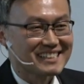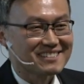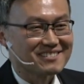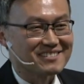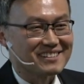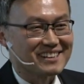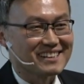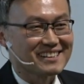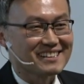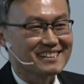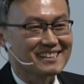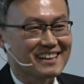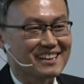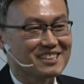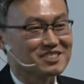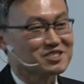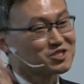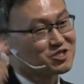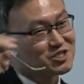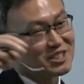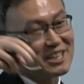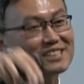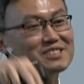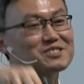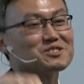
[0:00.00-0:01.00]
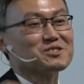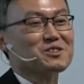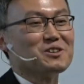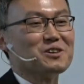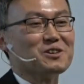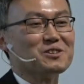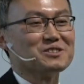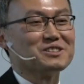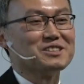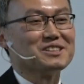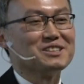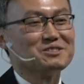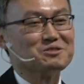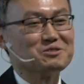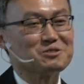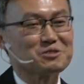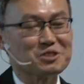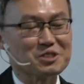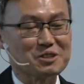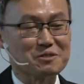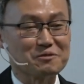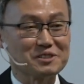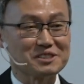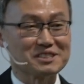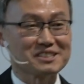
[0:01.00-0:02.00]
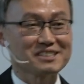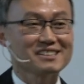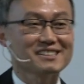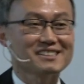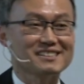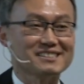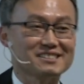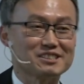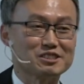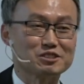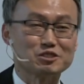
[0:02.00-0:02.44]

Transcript: right, airstrikes on the nuclear facilities.